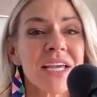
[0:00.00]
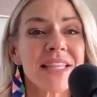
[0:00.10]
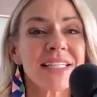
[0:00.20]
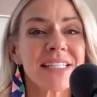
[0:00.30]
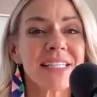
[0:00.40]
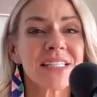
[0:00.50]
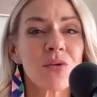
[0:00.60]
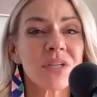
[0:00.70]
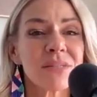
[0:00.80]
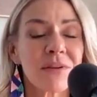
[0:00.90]
This is
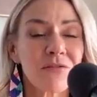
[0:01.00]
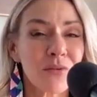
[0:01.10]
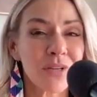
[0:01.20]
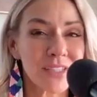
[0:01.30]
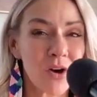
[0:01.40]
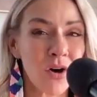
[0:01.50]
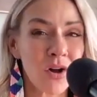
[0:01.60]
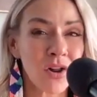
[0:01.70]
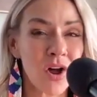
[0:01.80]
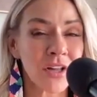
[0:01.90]
going to be focused
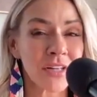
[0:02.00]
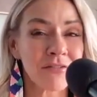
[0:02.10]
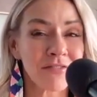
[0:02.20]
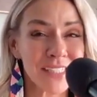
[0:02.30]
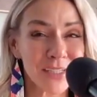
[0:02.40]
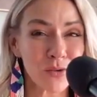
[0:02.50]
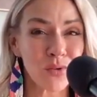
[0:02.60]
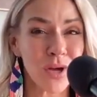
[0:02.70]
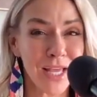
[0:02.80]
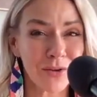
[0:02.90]
all on
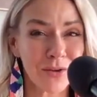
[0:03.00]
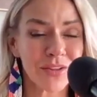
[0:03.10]
physical health.